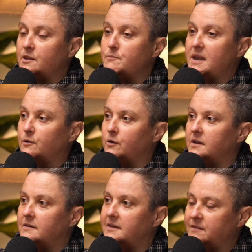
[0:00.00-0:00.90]
you may not
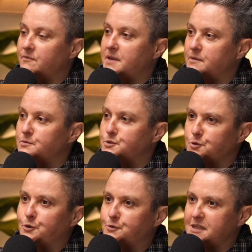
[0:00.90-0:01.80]
even be able to
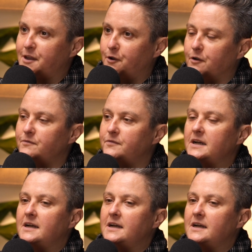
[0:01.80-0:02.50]
enjoy your day off.